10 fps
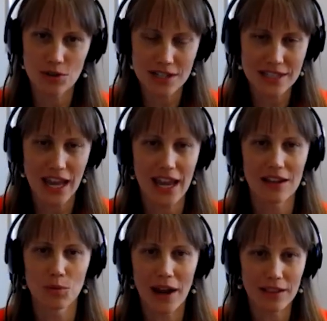
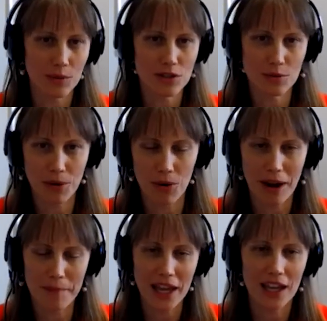USAID way that we do
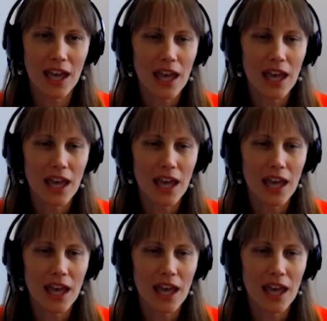programming.